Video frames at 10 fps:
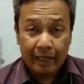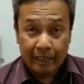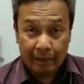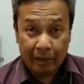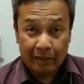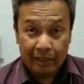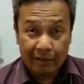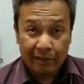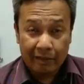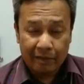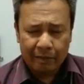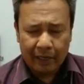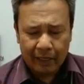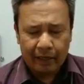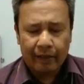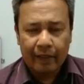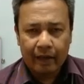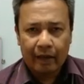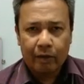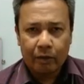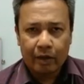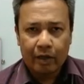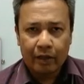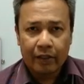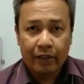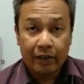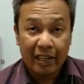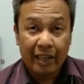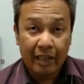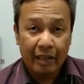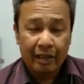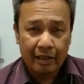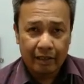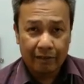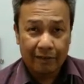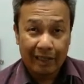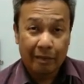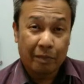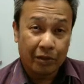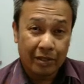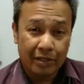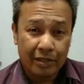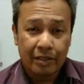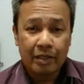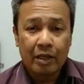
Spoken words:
semi-conservative manner, there were three different hypotheses.